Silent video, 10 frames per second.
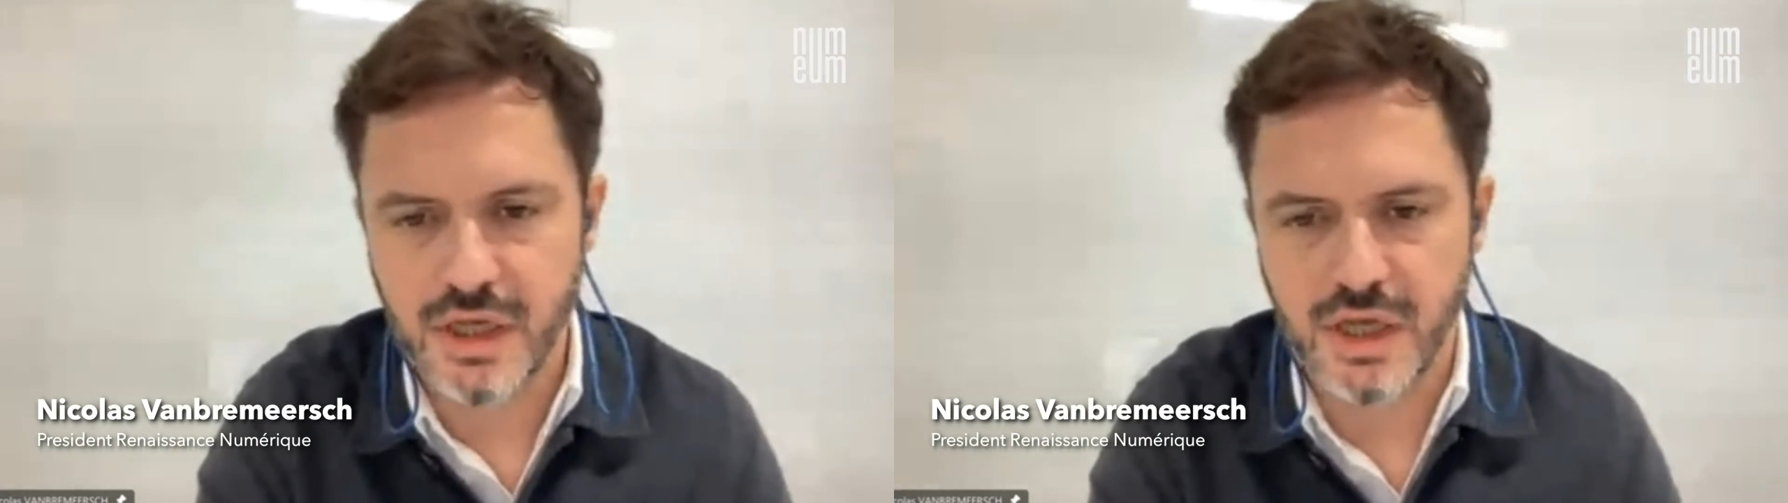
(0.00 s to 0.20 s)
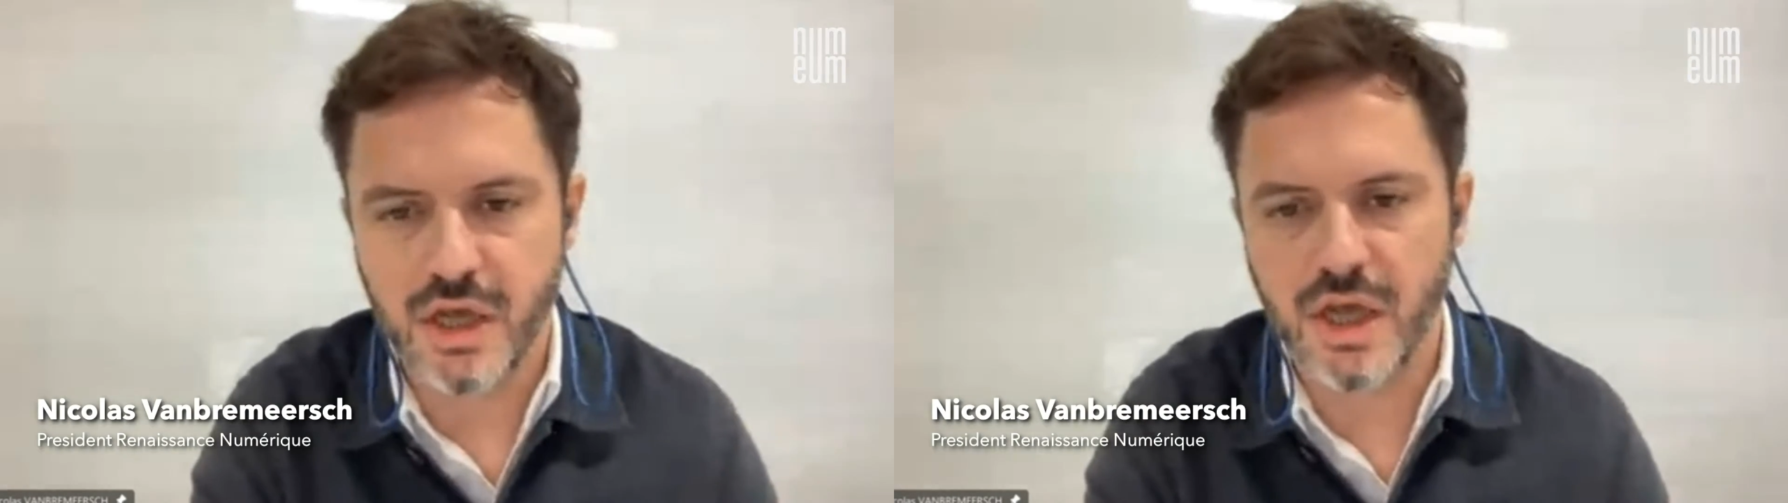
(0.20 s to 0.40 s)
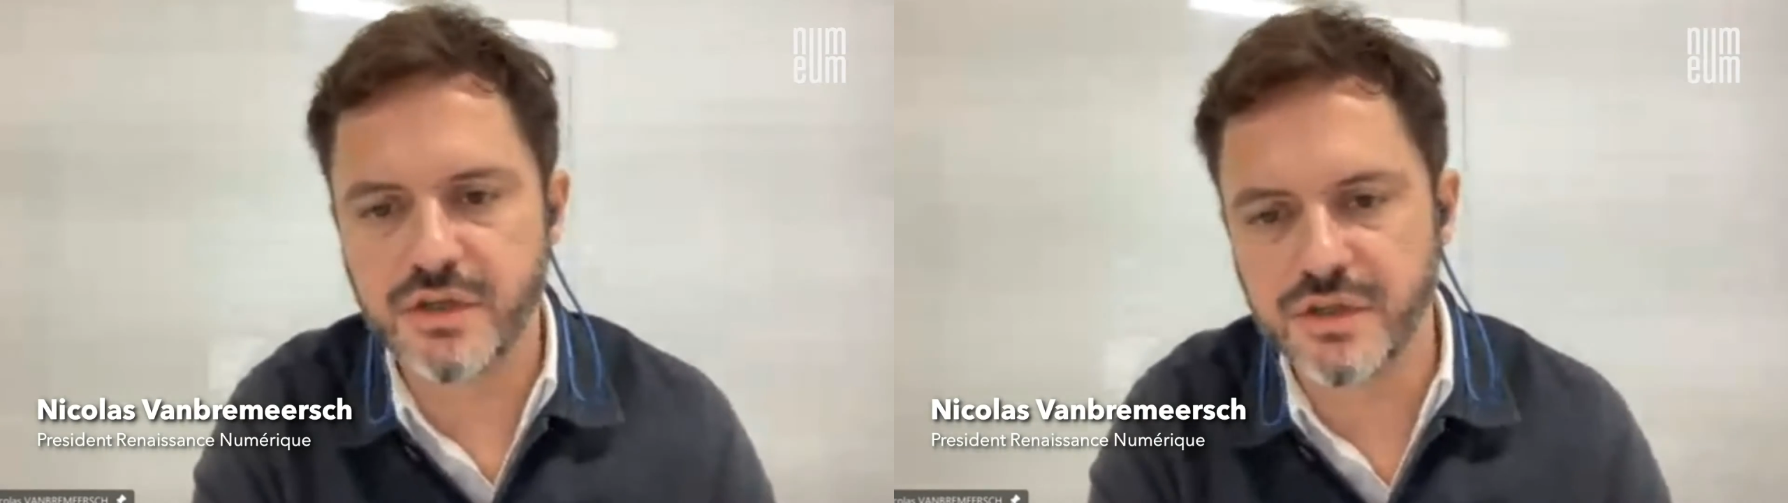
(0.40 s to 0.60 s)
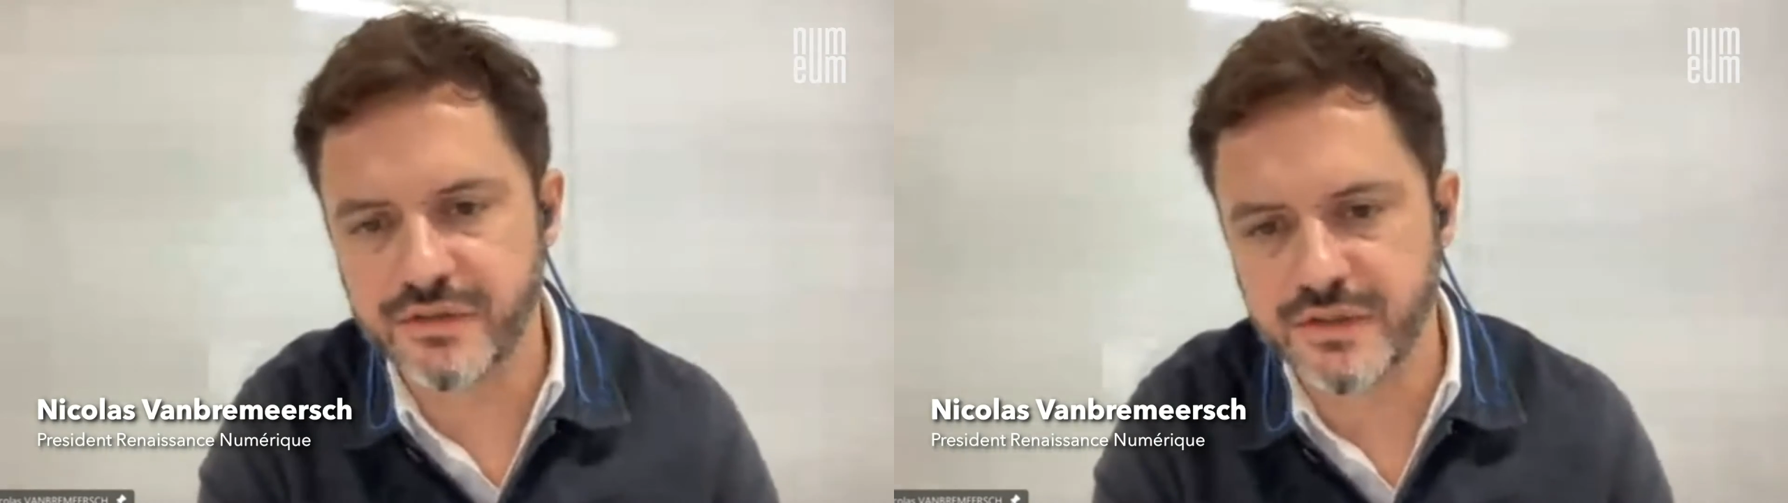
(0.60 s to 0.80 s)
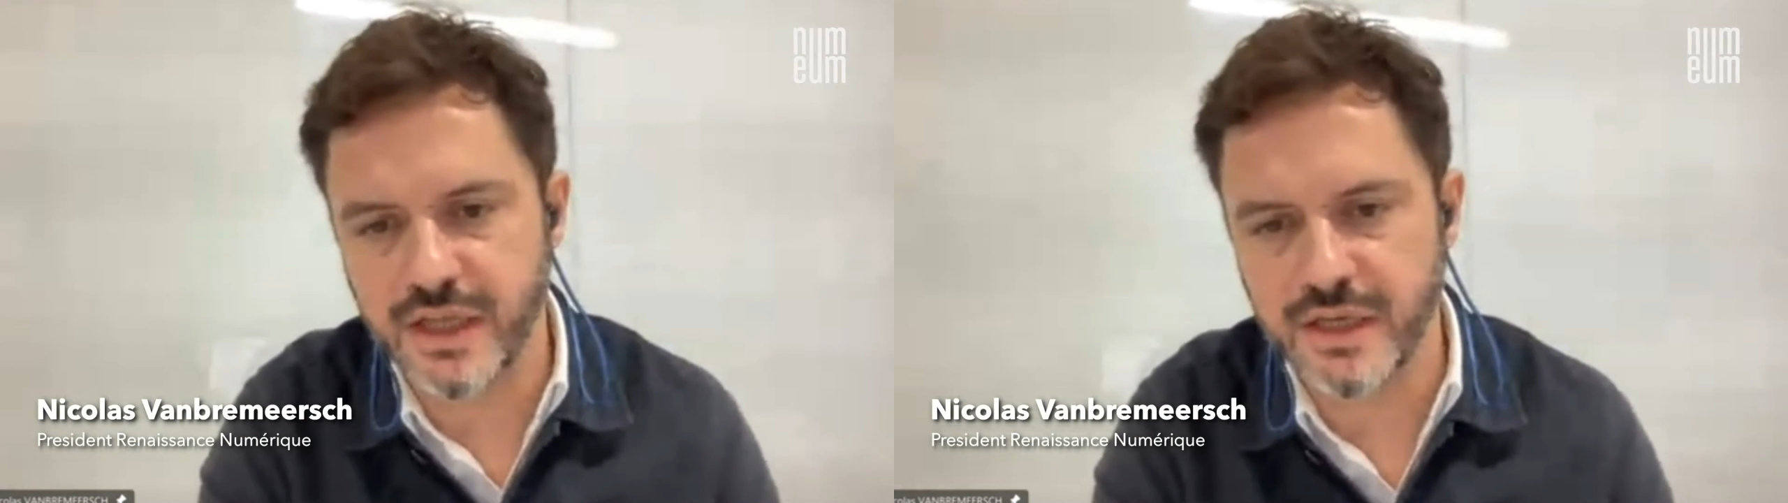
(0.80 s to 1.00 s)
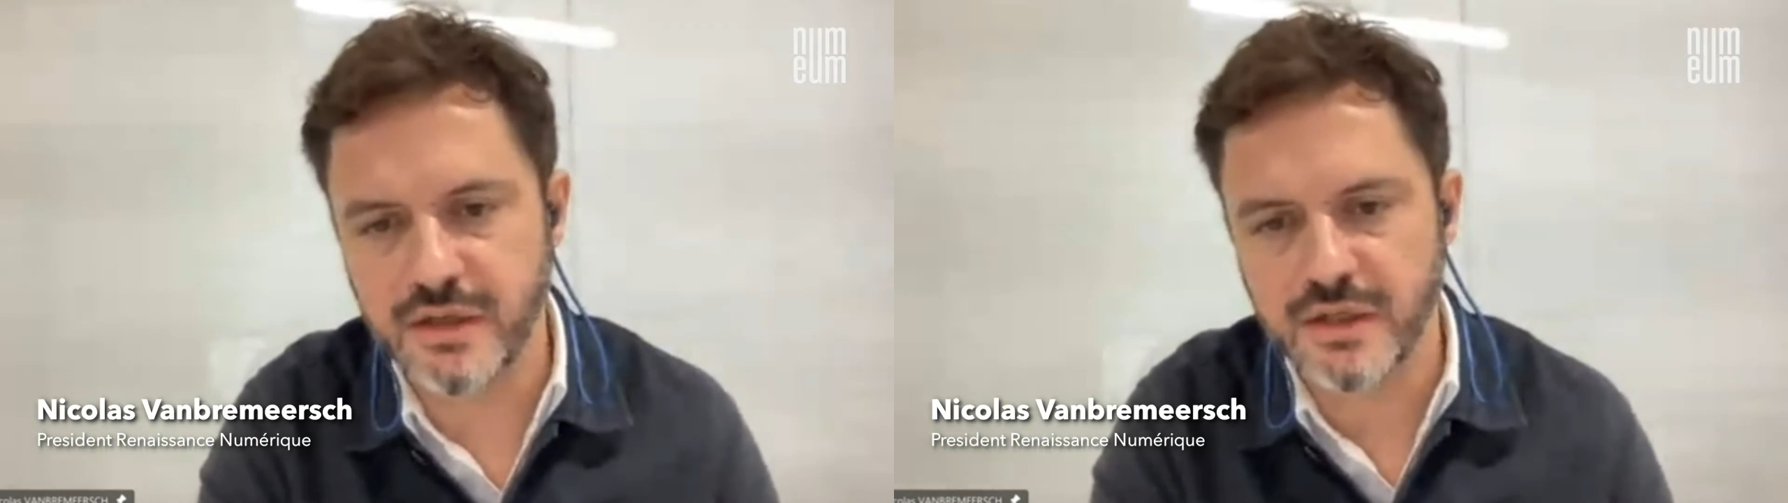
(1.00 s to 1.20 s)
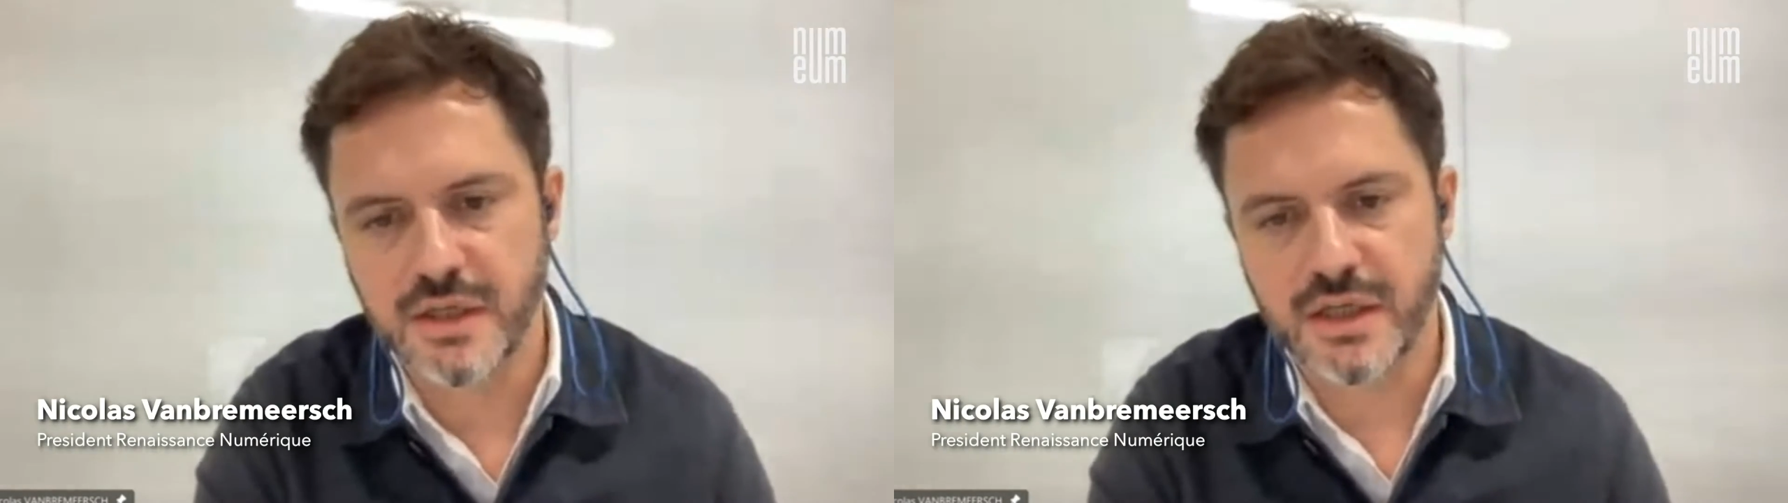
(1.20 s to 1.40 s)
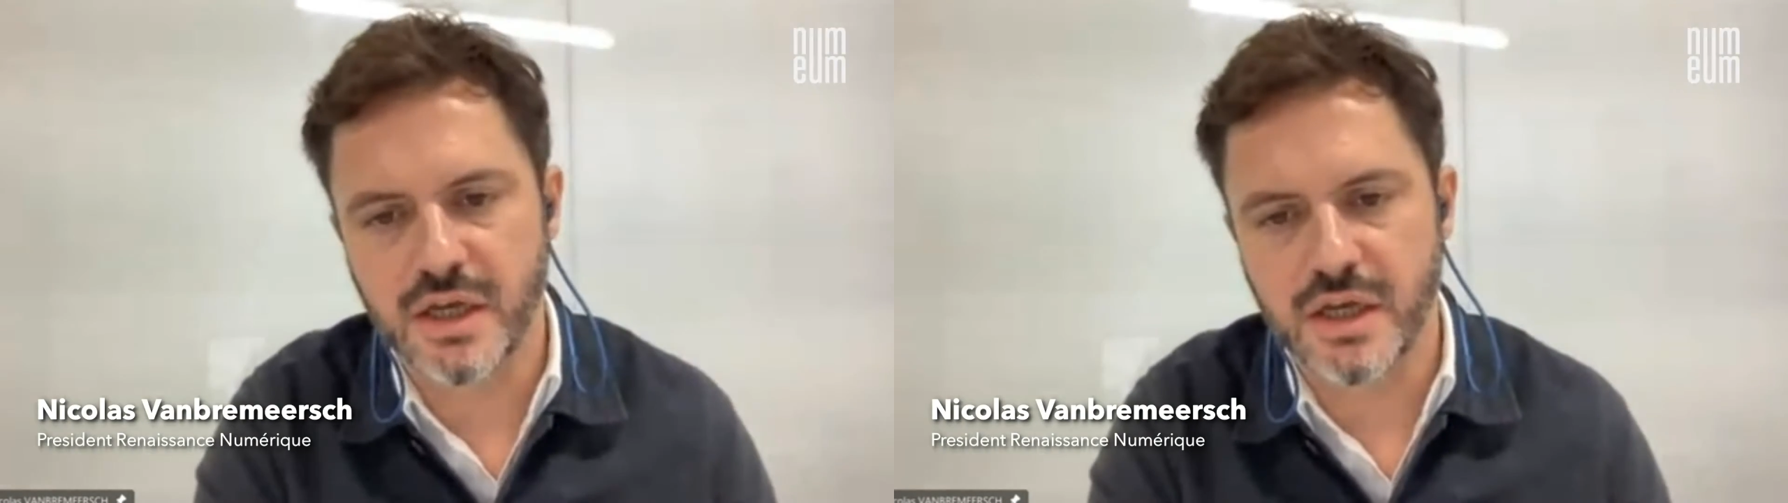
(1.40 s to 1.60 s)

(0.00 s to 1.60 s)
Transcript: understand,